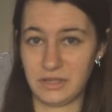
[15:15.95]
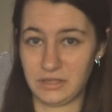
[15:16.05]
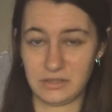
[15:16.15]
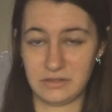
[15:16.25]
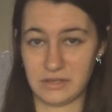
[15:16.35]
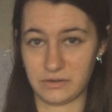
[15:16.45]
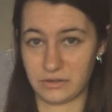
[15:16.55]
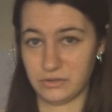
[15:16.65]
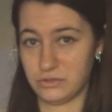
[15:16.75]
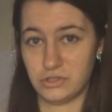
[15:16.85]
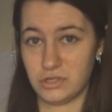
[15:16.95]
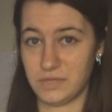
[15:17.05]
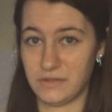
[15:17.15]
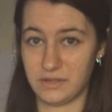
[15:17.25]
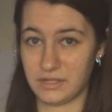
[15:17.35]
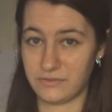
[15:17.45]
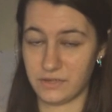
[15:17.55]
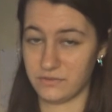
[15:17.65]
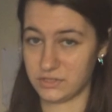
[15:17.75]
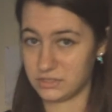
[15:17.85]
Like, this is how I got YouTube, DeviantArt,
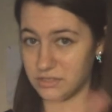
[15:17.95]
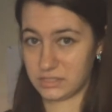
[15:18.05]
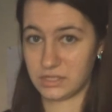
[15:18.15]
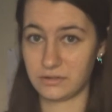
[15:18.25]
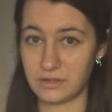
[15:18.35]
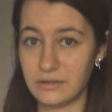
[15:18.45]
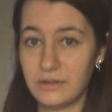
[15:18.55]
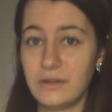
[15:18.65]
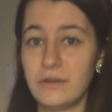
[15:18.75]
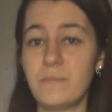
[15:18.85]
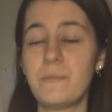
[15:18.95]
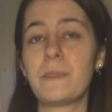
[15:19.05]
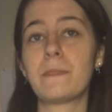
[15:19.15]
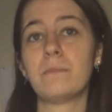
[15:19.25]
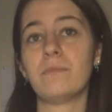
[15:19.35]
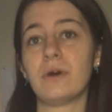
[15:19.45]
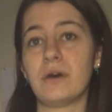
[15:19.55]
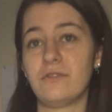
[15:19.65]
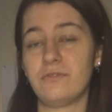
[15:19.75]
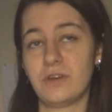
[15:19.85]
fanfiction, etc.
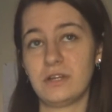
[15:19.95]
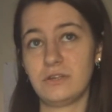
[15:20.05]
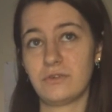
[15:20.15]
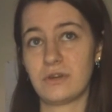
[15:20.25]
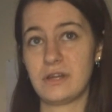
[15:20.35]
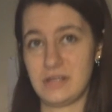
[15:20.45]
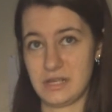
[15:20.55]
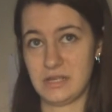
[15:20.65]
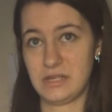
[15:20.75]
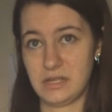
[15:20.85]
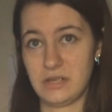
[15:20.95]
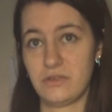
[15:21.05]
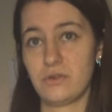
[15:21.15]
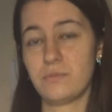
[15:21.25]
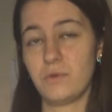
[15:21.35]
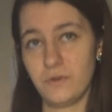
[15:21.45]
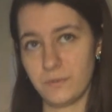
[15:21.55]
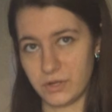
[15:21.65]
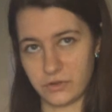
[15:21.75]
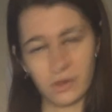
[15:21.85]
But Finding Dory, it is a good movie,
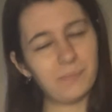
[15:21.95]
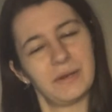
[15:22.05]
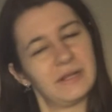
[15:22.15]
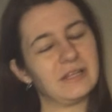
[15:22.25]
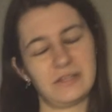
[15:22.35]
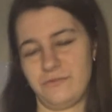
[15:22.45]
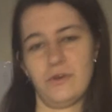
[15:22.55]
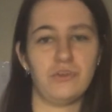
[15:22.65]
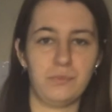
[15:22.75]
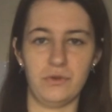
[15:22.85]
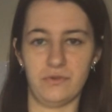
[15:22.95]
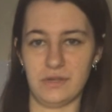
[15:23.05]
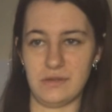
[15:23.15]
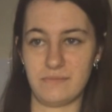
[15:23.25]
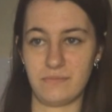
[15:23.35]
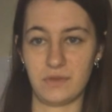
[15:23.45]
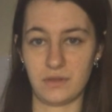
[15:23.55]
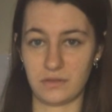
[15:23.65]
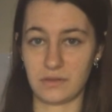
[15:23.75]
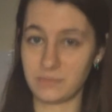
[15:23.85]
but it's not better than the first movie.
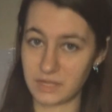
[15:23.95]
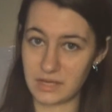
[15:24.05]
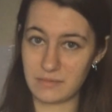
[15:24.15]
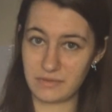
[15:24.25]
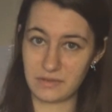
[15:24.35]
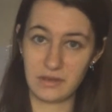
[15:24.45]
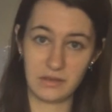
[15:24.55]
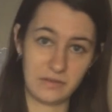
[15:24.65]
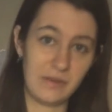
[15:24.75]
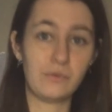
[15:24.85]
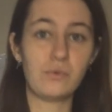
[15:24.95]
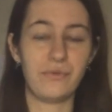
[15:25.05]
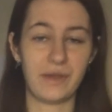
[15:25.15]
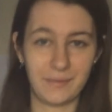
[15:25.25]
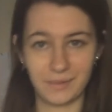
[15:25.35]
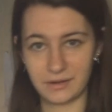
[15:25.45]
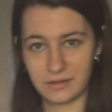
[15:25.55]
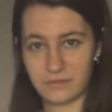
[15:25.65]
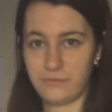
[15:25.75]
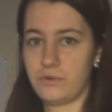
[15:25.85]
Sometimes sequels are better
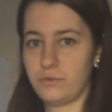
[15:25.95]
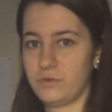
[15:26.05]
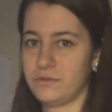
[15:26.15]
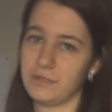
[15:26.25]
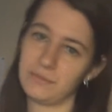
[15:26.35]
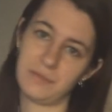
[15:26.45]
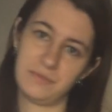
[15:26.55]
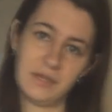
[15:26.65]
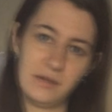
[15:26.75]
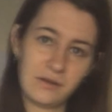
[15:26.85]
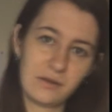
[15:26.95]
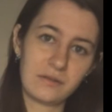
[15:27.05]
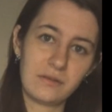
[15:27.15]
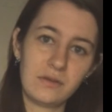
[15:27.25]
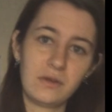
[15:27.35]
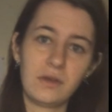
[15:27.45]
than the first movie, sometimes they're not.